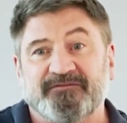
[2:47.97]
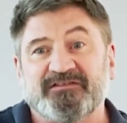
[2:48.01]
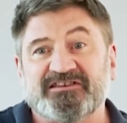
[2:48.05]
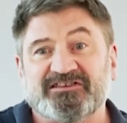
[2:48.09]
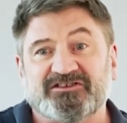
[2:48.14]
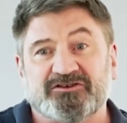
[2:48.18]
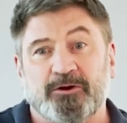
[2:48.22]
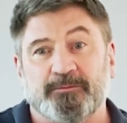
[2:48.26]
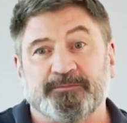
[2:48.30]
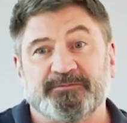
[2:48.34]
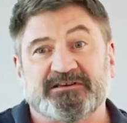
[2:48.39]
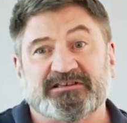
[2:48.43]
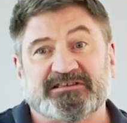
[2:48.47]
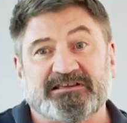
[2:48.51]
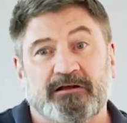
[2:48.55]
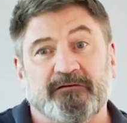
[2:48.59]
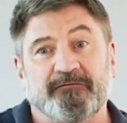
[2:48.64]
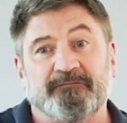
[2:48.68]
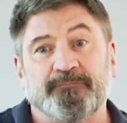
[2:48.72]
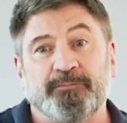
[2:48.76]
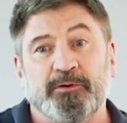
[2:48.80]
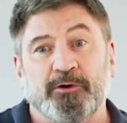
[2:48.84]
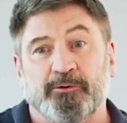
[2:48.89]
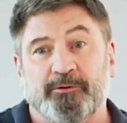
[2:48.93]
to stop
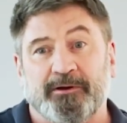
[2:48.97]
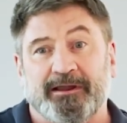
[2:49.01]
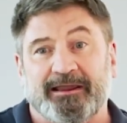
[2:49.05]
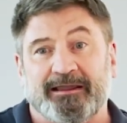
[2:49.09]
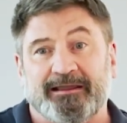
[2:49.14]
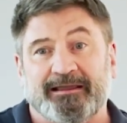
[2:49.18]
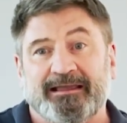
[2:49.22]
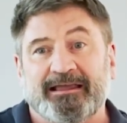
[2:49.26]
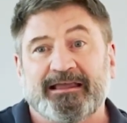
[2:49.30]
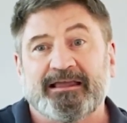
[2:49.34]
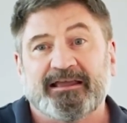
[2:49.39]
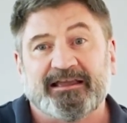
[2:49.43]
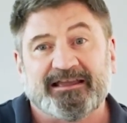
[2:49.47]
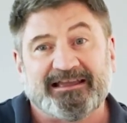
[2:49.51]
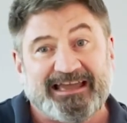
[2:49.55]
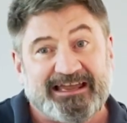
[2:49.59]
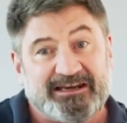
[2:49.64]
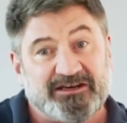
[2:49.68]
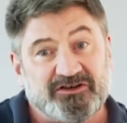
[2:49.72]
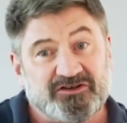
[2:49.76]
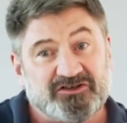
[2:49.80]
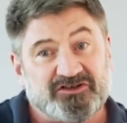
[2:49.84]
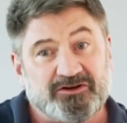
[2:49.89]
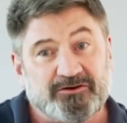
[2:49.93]
yourself pooing. Can
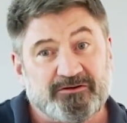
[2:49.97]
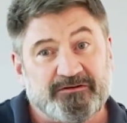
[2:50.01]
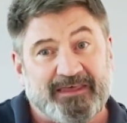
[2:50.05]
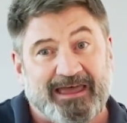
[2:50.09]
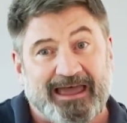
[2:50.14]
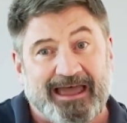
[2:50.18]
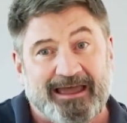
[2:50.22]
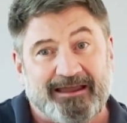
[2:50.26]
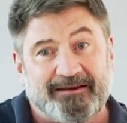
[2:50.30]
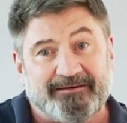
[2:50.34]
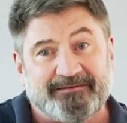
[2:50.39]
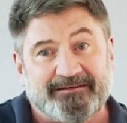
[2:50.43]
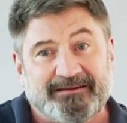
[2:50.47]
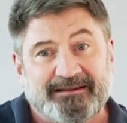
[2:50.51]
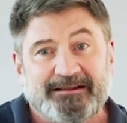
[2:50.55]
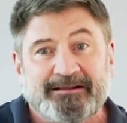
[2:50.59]
you do that?